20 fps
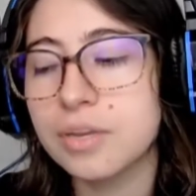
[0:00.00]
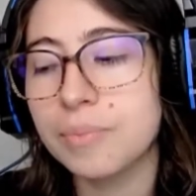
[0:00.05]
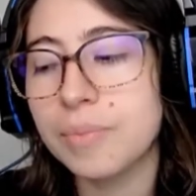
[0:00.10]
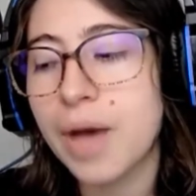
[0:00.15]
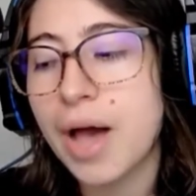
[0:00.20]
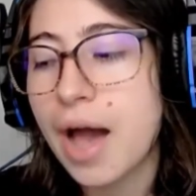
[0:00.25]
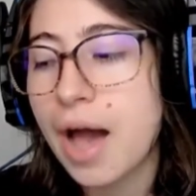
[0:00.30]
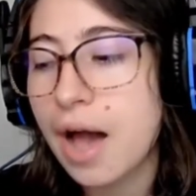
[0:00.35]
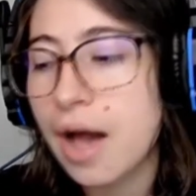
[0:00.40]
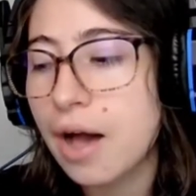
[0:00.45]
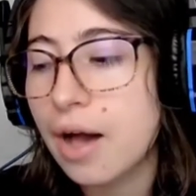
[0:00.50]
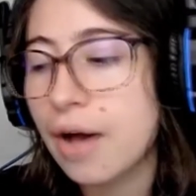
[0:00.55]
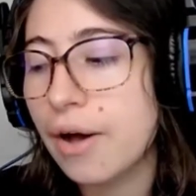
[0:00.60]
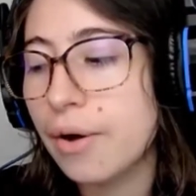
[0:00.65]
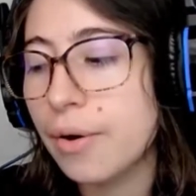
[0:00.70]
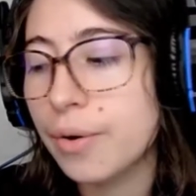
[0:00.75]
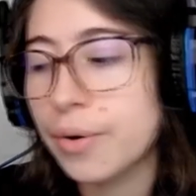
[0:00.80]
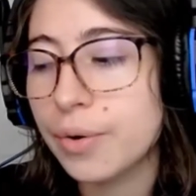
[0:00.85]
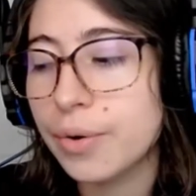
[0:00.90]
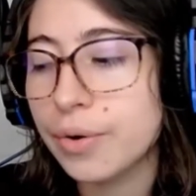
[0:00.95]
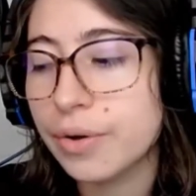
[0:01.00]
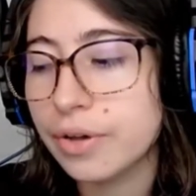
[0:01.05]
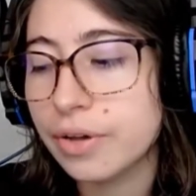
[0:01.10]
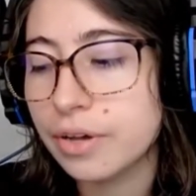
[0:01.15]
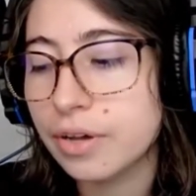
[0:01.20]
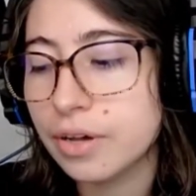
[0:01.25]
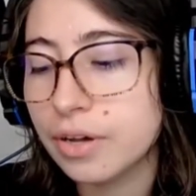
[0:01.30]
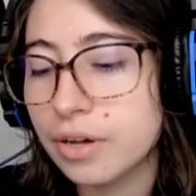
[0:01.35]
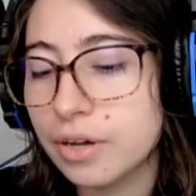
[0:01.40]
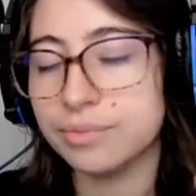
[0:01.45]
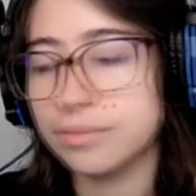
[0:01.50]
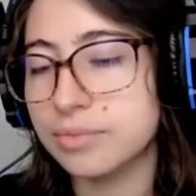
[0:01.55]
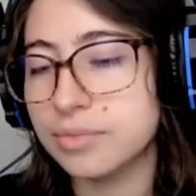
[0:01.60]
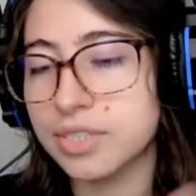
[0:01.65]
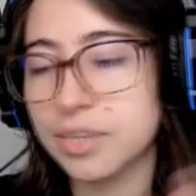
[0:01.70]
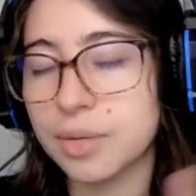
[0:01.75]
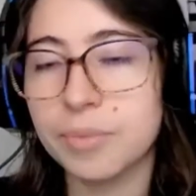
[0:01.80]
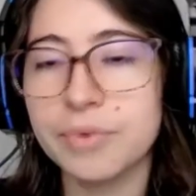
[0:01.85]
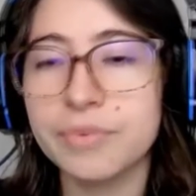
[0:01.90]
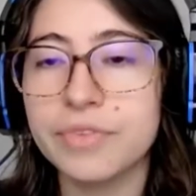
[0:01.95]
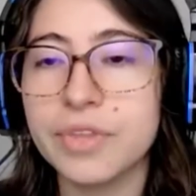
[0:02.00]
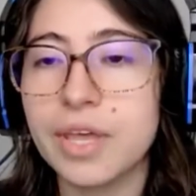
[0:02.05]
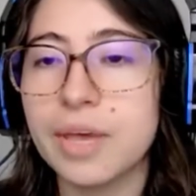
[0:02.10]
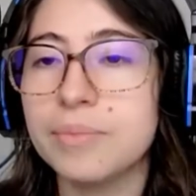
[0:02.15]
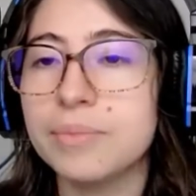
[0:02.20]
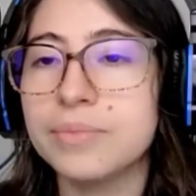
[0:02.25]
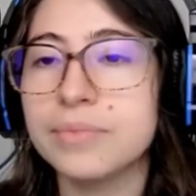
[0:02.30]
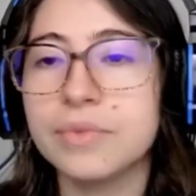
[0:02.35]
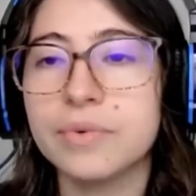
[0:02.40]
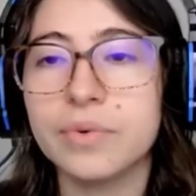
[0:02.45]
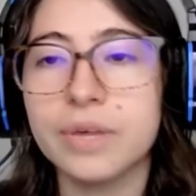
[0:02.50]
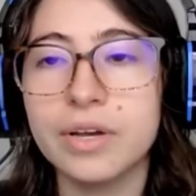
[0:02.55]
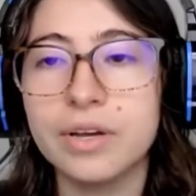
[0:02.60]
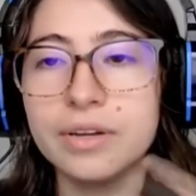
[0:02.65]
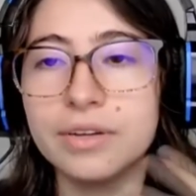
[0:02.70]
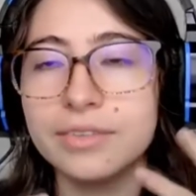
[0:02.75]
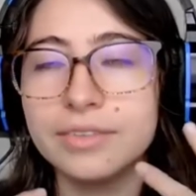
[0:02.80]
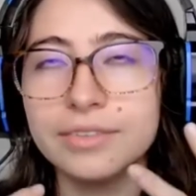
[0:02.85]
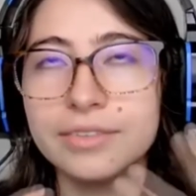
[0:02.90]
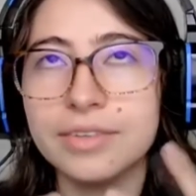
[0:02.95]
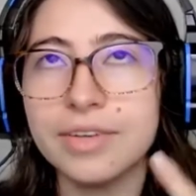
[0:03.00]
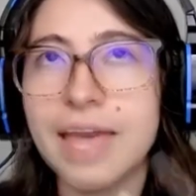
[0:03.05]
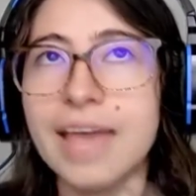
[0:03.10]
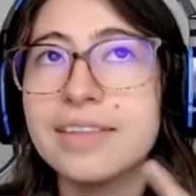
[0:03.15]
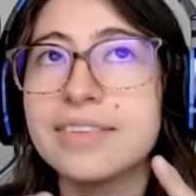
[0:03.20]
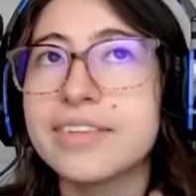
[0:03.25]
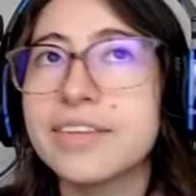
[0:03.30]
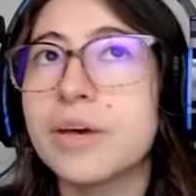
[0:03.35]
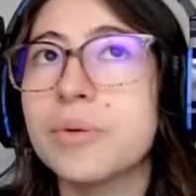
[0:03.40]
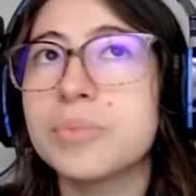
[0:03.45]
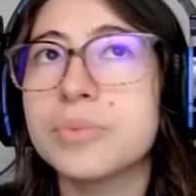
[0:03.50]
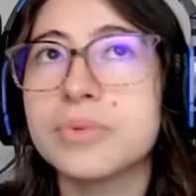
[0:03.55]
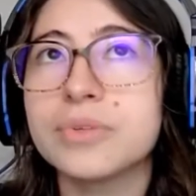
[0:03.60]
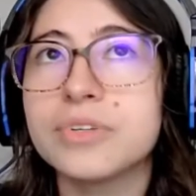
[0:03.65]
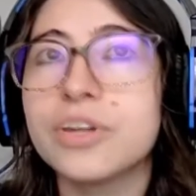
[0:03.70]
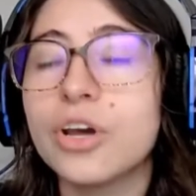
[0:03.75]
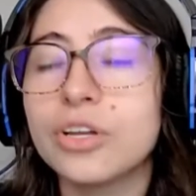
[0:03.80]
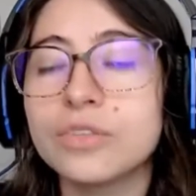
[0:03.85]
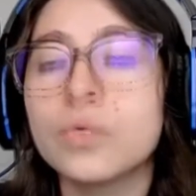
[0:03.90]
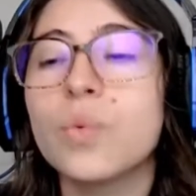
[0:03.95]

Somehow, I don't know, some of them uh, end up